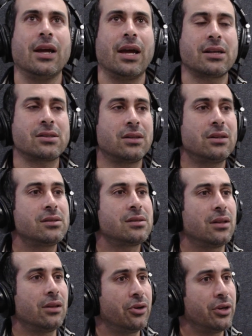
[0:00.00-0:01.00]

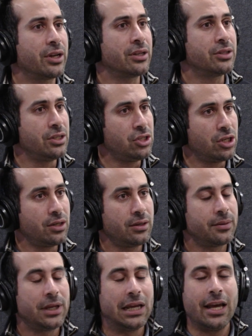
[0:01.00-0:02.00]
Excellence in Learning and Teaching.
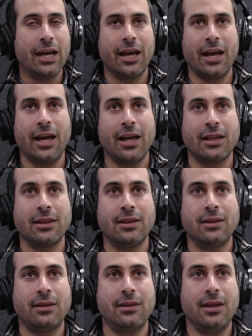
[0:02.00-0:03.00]

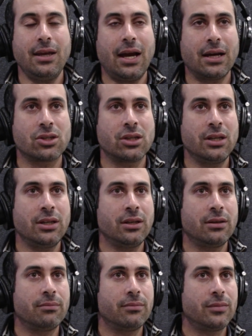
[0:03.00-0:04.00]
And they
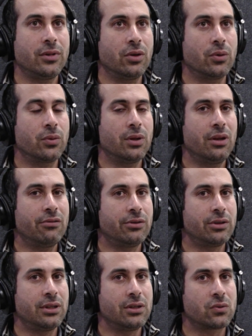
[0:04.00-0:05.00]
actually,
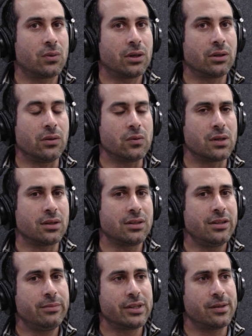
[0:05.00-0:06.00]
delivered this one using
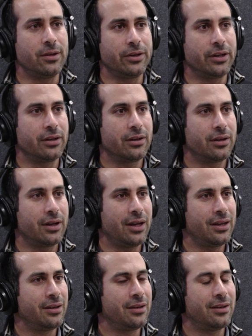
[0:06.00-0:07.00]
team-based learning.
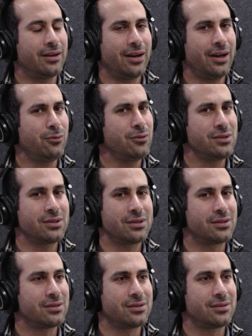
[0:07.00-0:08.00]
And I
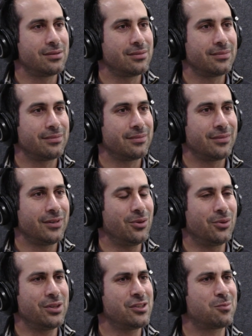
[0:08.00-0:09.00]
was,
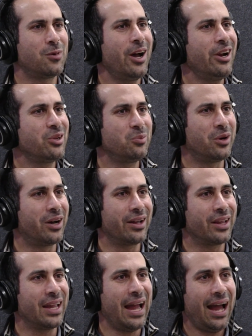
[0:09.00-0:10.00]
inspired
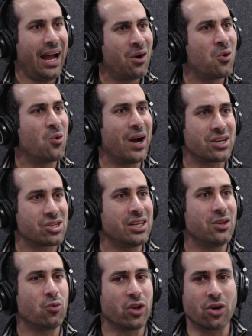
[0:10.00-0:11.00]
by how
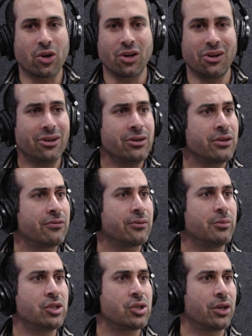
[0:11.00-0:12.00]
actually we are learning
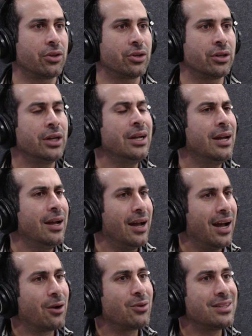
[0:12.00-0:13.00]
from each other,
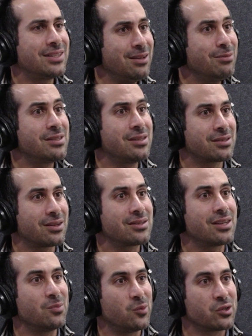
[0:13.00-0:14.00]
how the team is
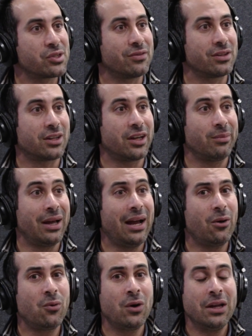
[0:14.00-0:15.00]
discussing most of the time,
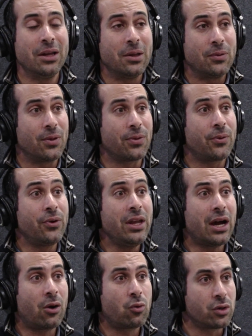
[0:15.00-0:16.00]
how the
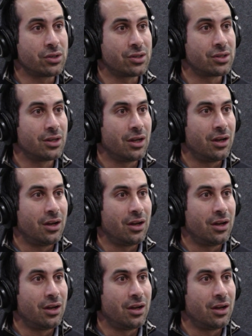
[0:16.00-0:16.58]
3 hours